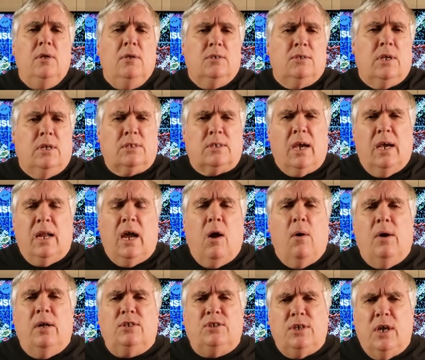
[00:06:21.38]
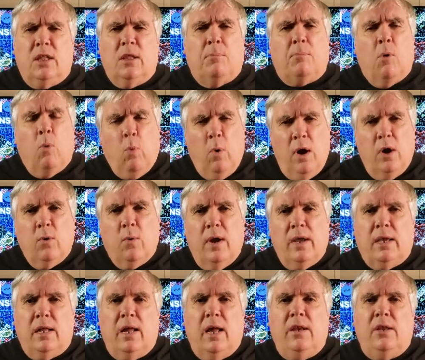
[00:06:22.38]
So that's kind of how I gel it, but where do I
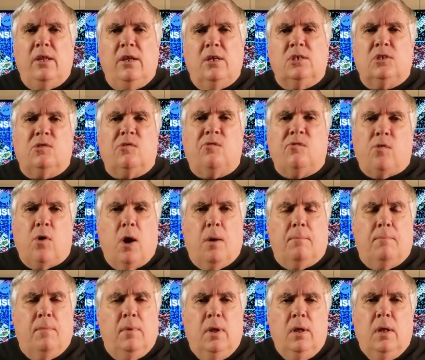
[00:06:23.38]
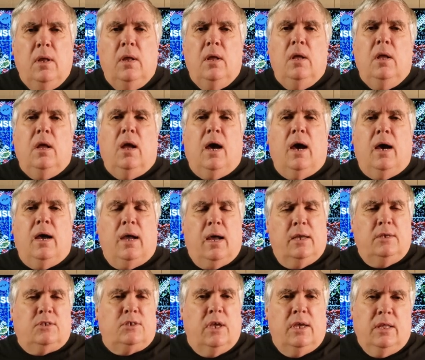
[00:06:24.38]
get ideas from? I
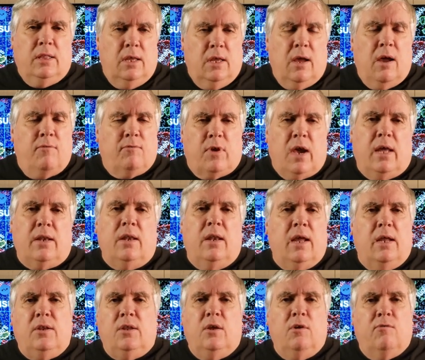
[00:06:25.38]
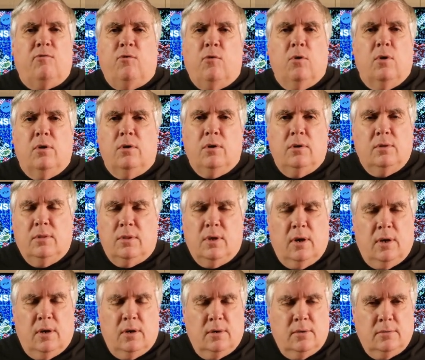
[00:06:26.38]
say I've got an idea for
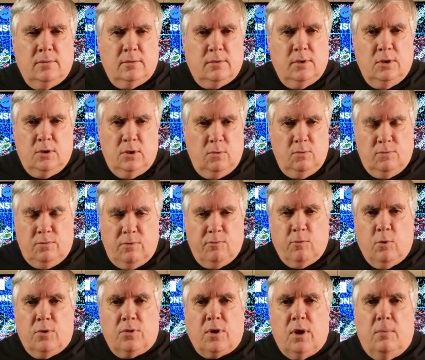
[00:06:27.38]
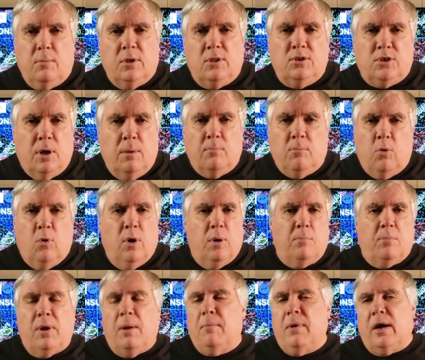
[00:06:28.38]
the forthcoming jump
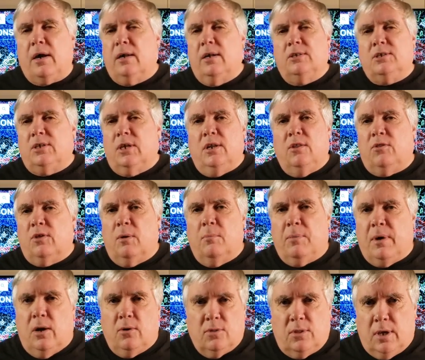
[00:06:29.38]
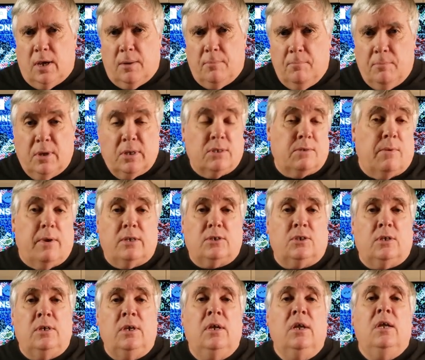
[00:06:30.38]
point, but I'm not going to say anything about that because I've
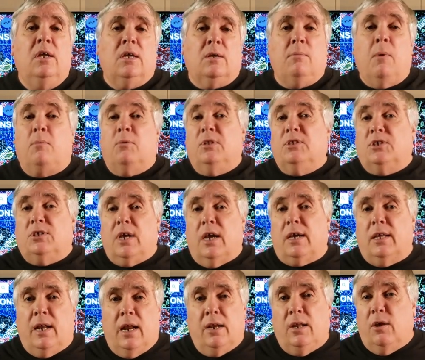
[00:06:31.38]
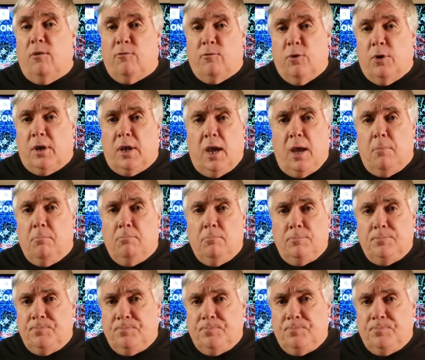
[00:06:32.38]
actually come up with a second idea for a game.